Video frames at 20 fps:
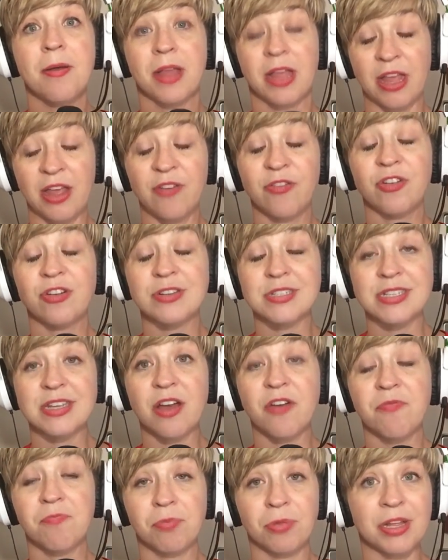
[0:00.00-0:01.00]
Give
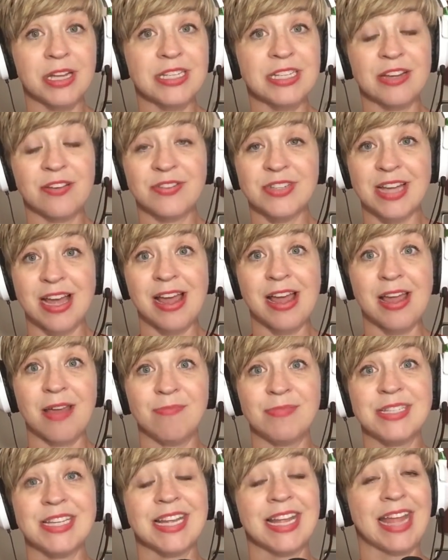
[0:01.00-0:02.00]
yourself plenty of
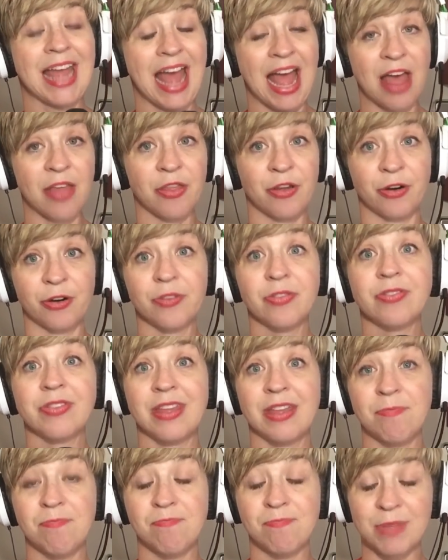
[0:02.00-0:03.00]
time to gather
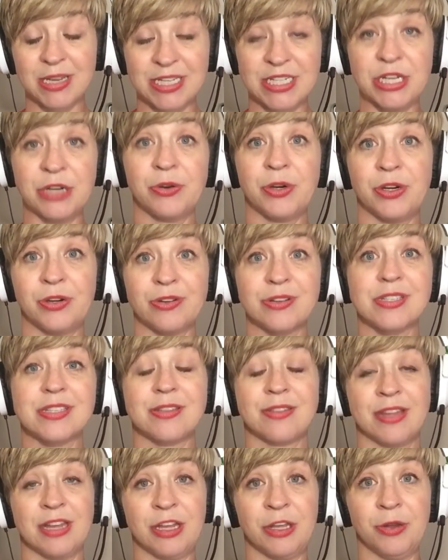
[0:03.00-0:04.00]
the materials
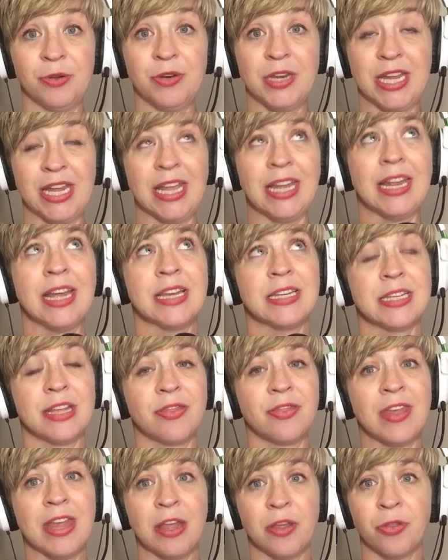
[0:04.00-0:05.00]
that you need and to
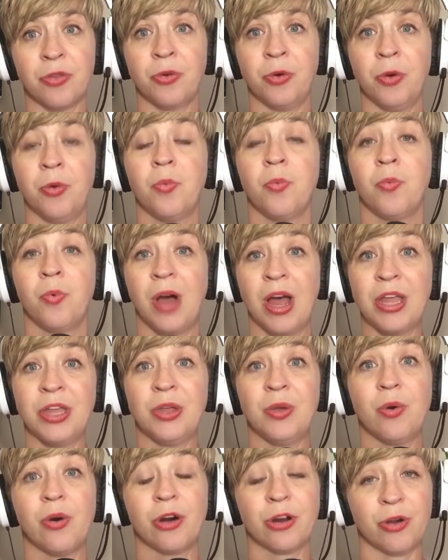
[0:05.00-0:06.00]
think through what
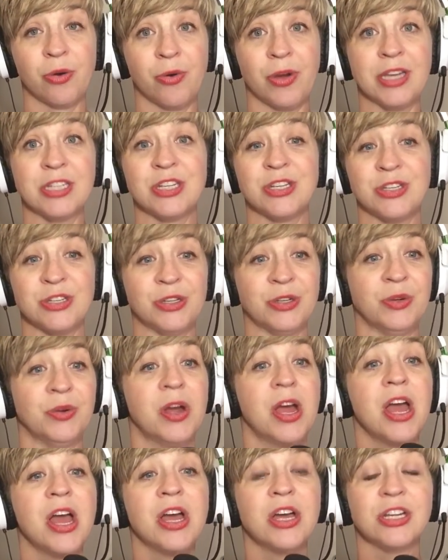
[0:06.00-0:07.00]
you are going to do
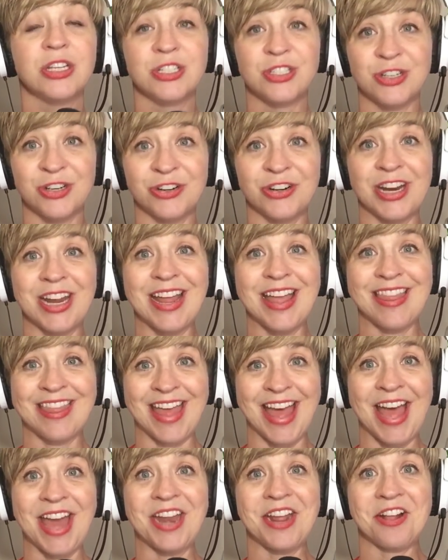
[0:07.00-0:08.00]
during
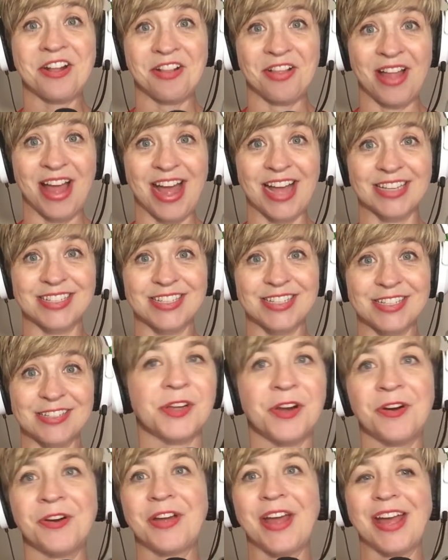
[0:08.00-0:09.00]
that class.
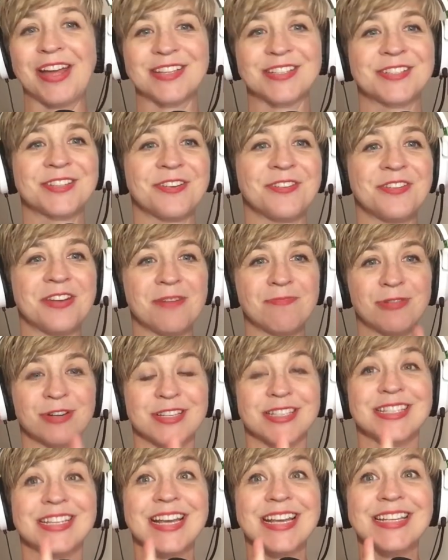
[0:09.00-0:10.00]
Okay, so number
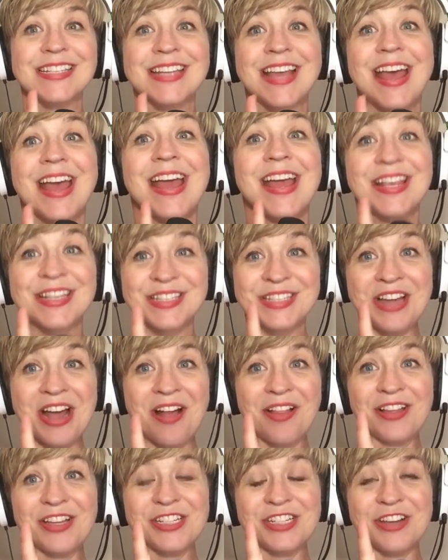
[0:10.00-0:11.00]
6 is
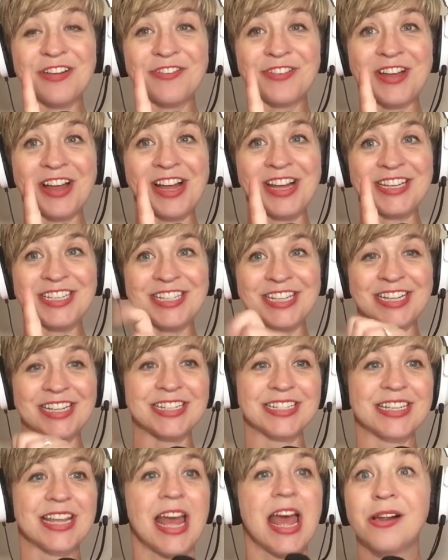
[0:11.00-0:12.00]
knowledge of
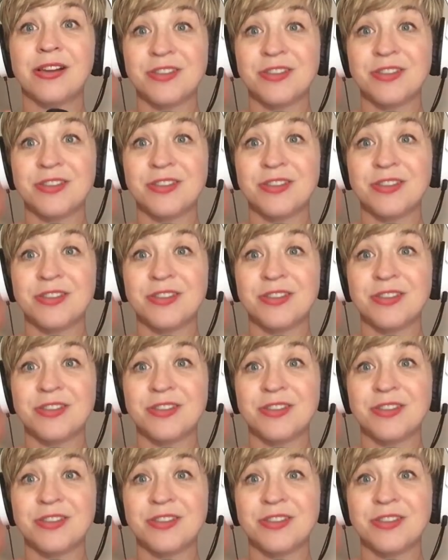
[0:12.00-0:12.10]
content.